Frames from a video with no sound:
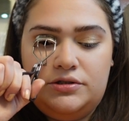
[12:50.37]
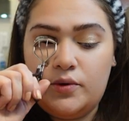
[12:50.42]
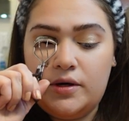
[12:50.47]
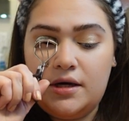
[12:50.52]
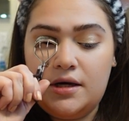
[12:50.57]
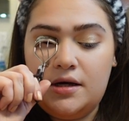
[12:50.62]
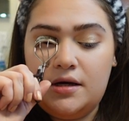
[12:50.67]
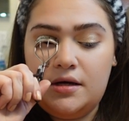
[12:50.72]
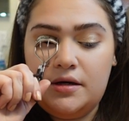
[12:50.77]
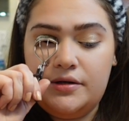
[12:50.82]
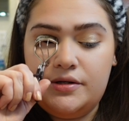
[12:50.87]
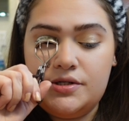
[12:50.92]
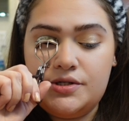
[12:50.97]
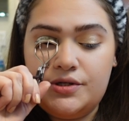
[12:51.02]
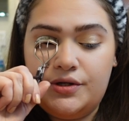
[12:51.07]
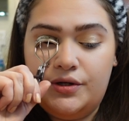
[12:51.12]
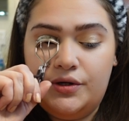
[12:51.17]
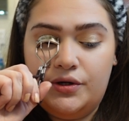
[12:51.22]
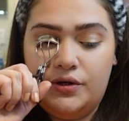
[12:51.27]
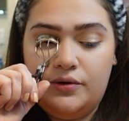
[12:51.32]
Doing it
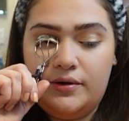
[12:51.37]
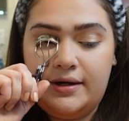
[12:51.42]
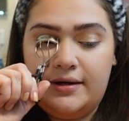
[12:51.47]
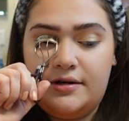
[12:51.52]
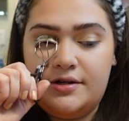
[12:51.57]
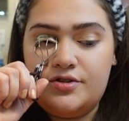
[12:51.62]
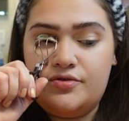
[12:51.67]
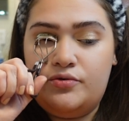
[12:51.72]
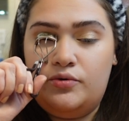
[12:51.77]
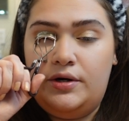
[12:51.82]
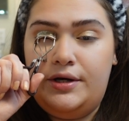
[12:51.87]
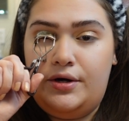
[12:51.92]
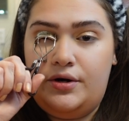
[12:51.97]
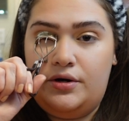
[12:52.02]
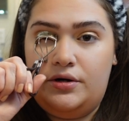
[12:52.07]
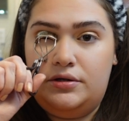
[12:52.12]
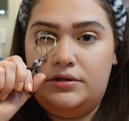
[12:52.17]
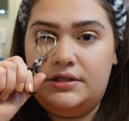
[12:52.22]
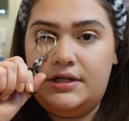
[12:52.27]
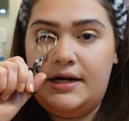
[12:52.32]
until it is fully
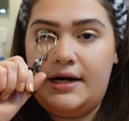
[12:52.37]
curled,